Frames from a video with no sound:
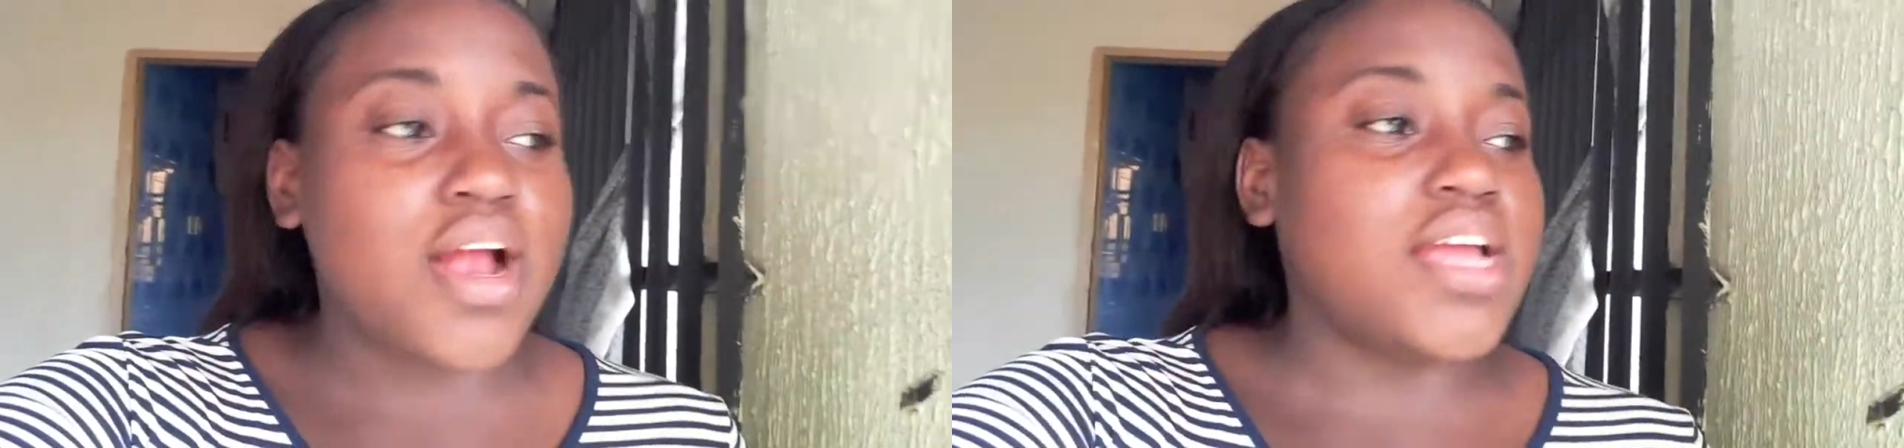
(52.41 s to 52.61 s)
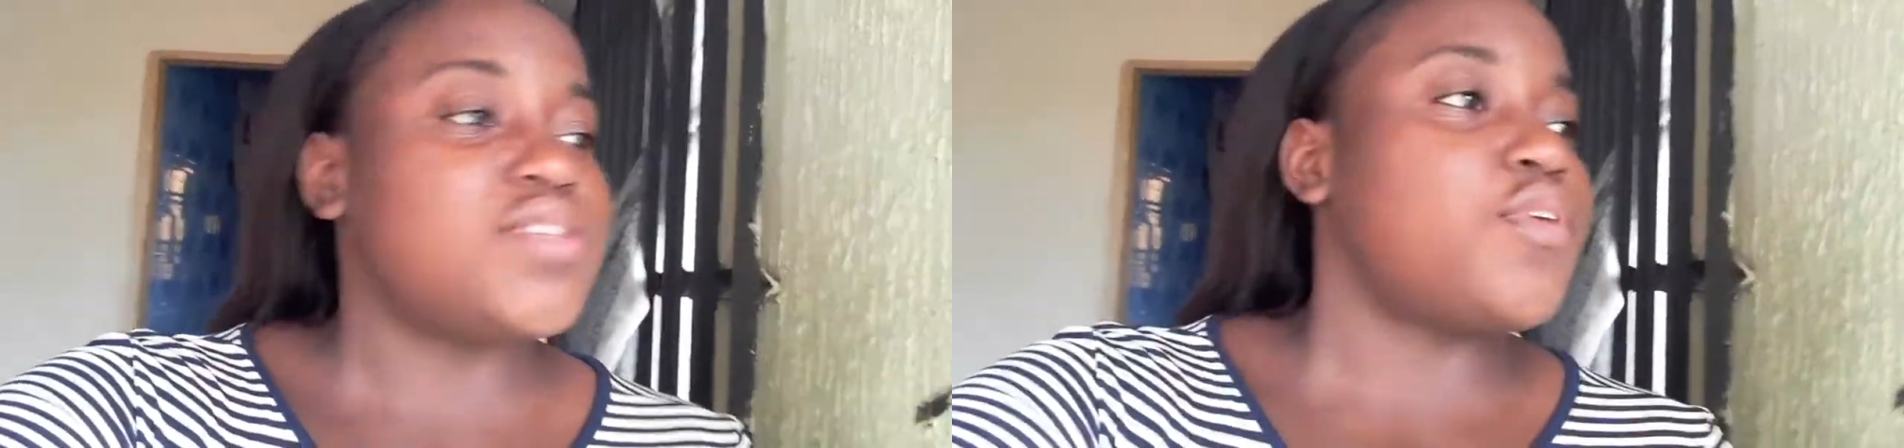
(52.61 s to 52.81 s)

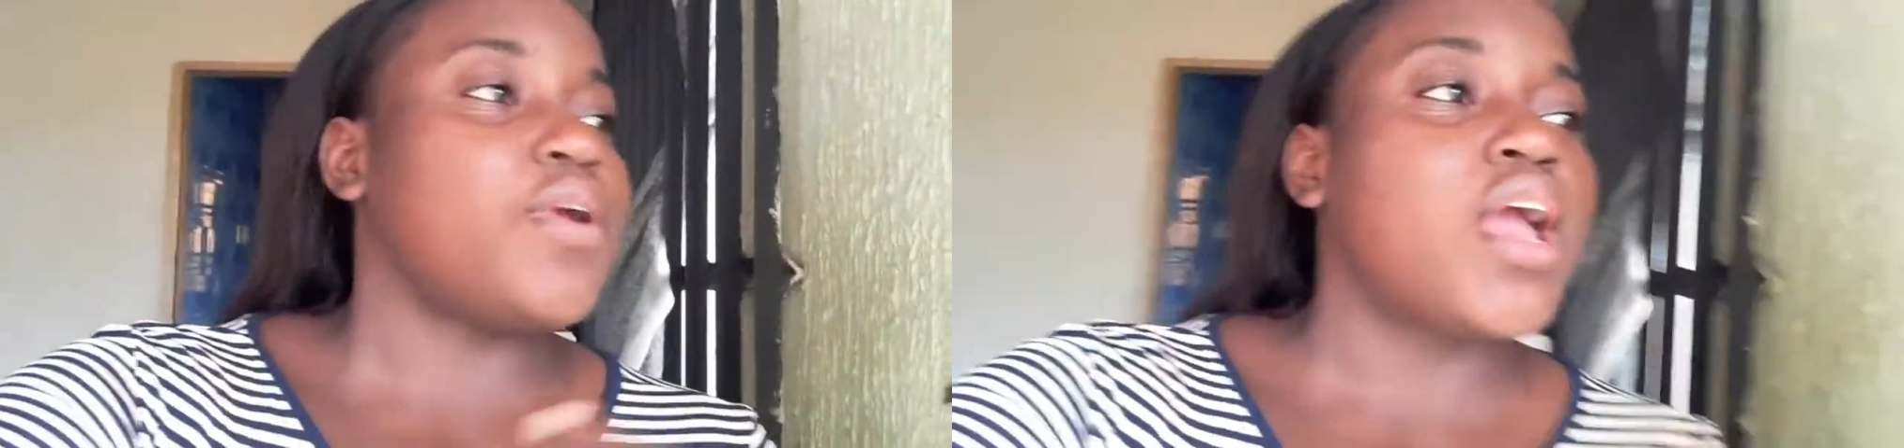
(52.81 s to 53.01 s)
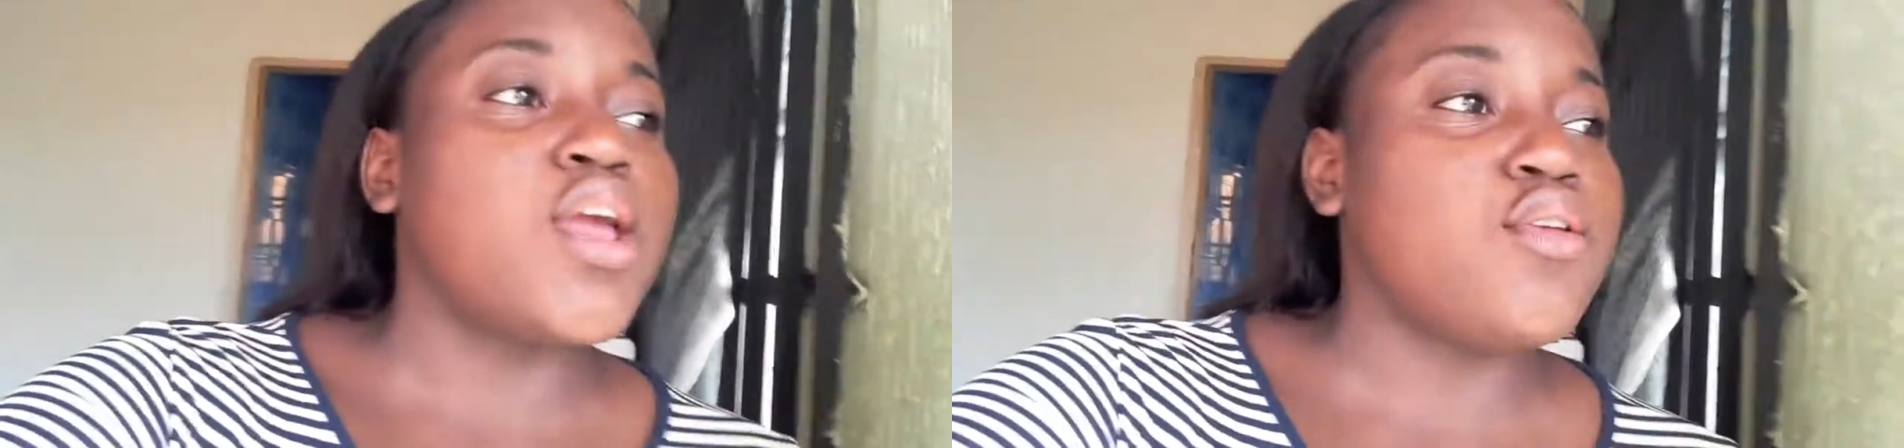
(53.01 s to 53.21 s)
It's
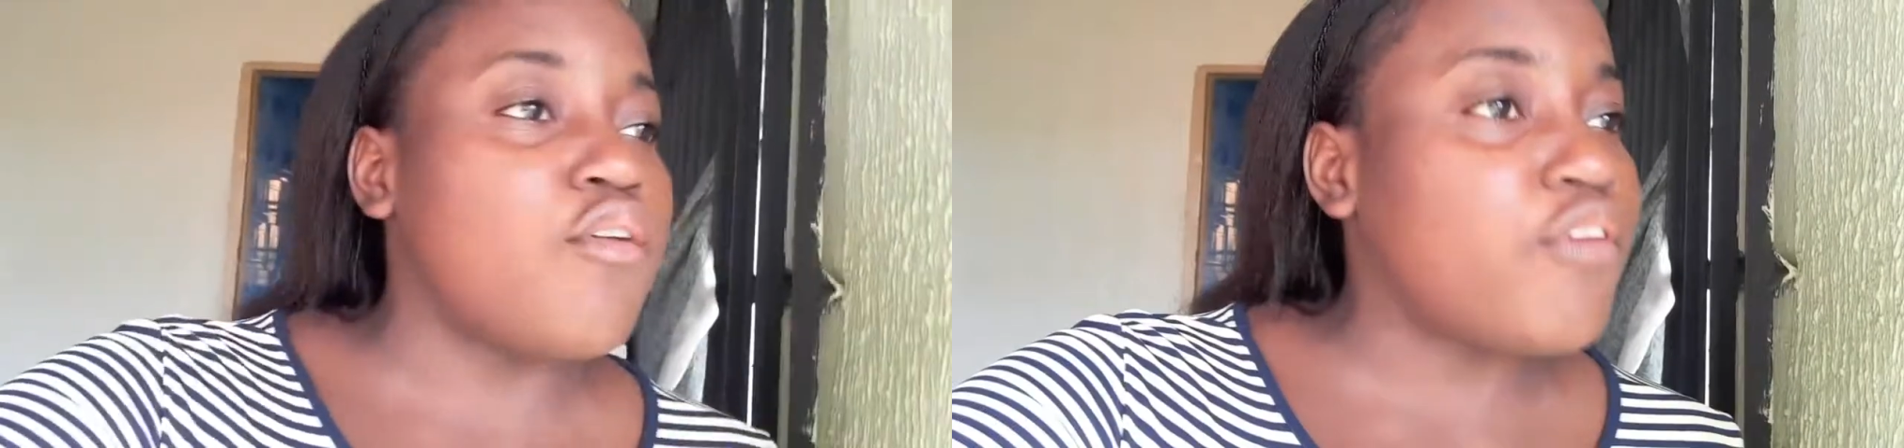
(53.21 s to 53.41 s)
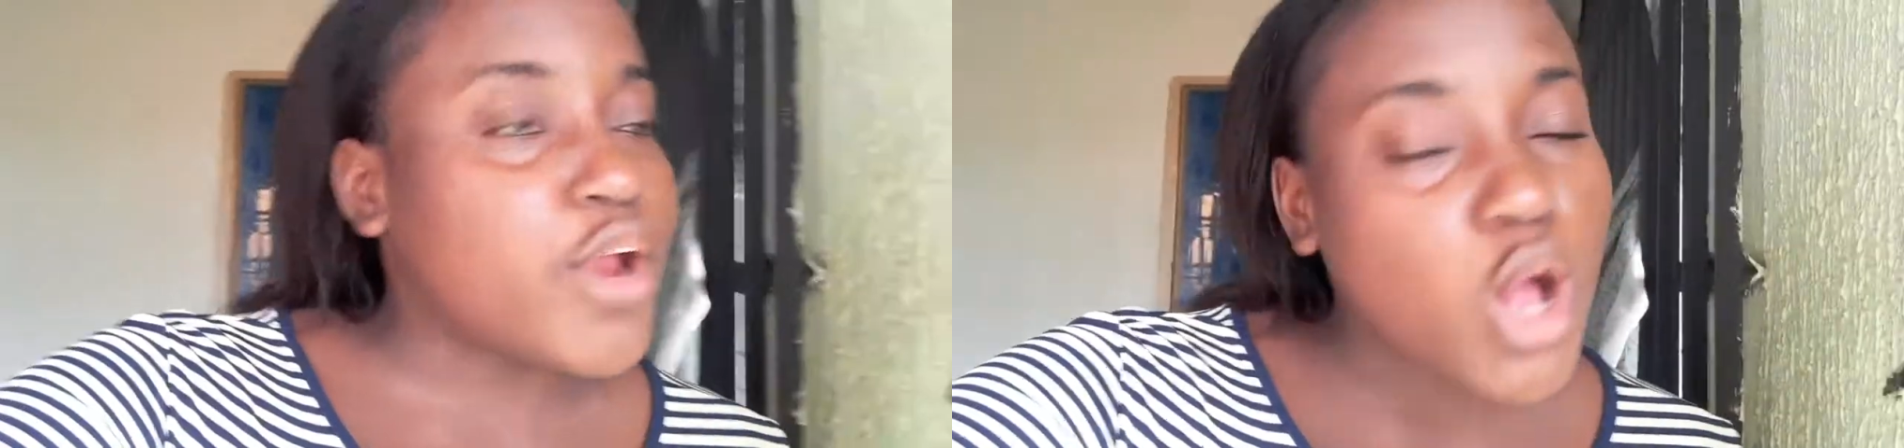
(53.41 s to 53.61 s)
very, you know,
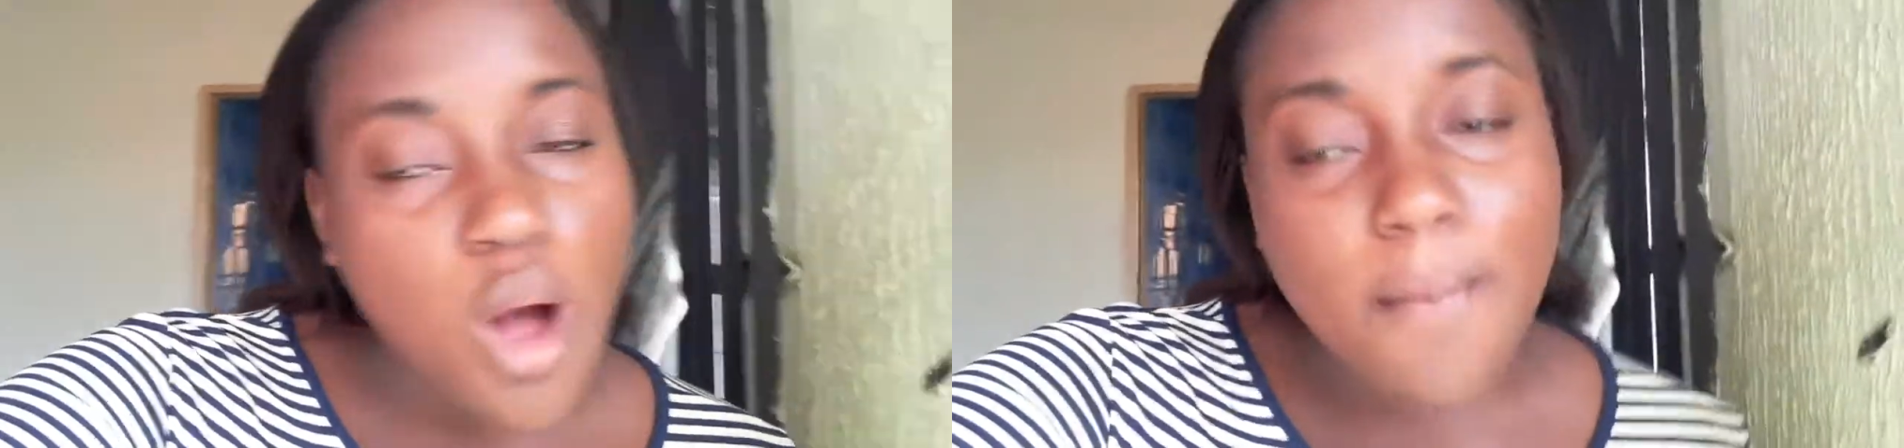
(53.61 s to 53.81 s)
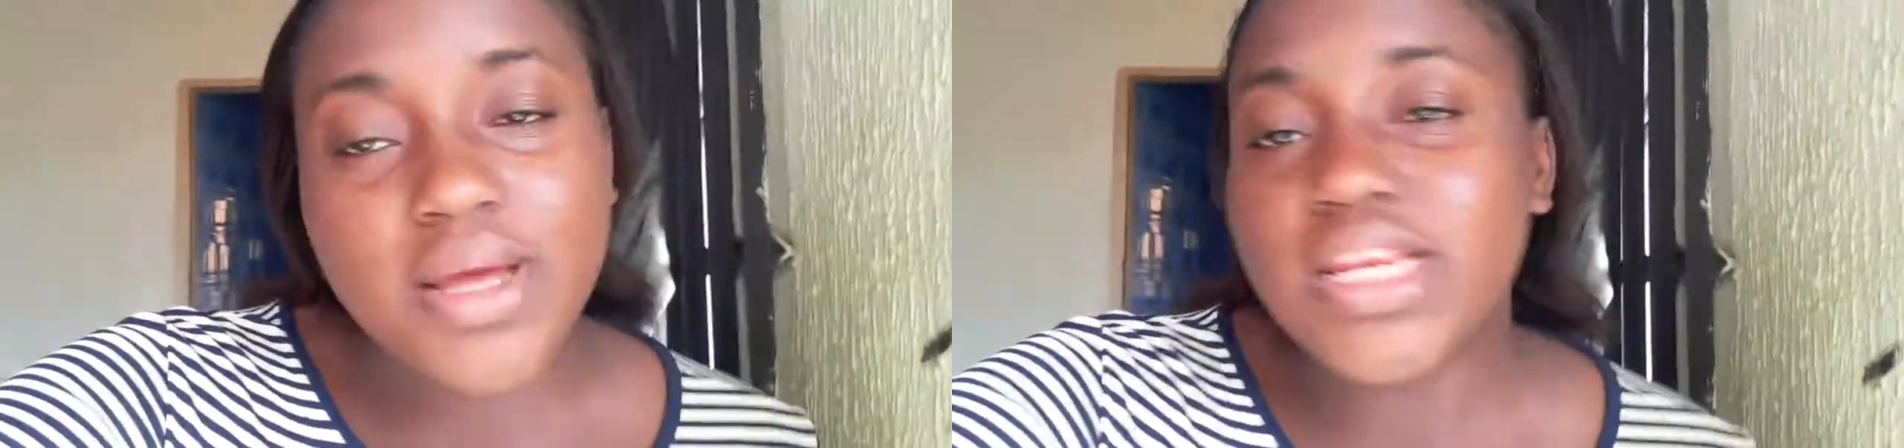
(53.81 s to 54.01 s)
very
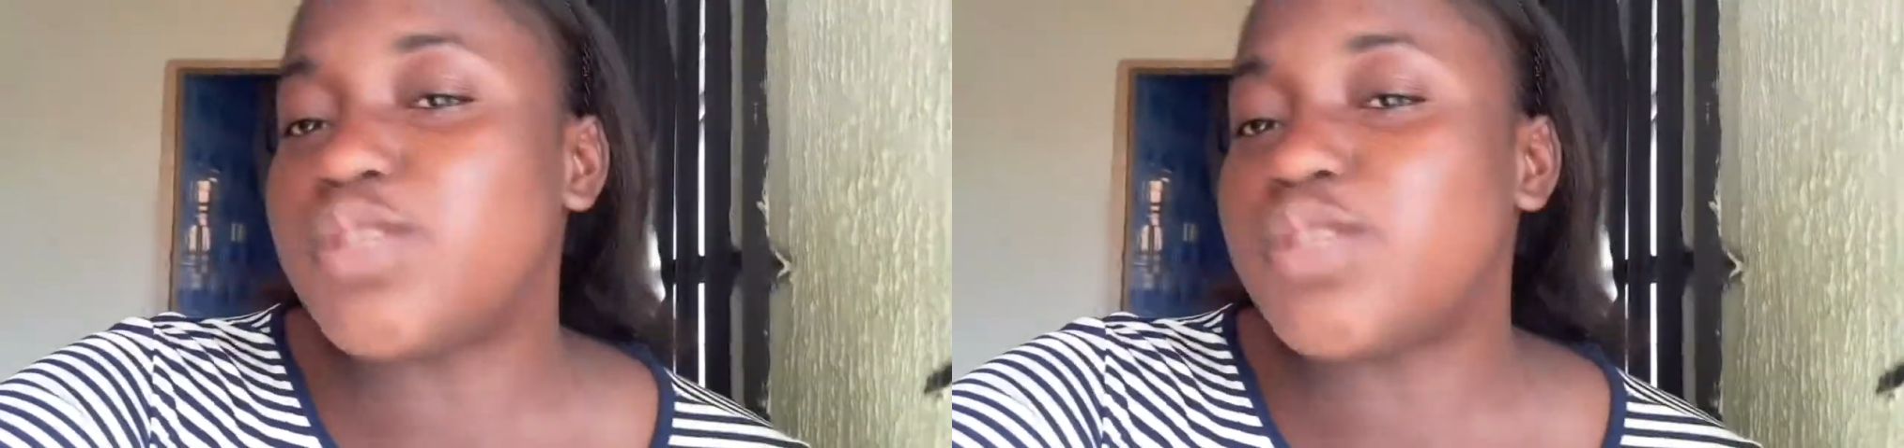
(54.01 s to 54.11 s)
common.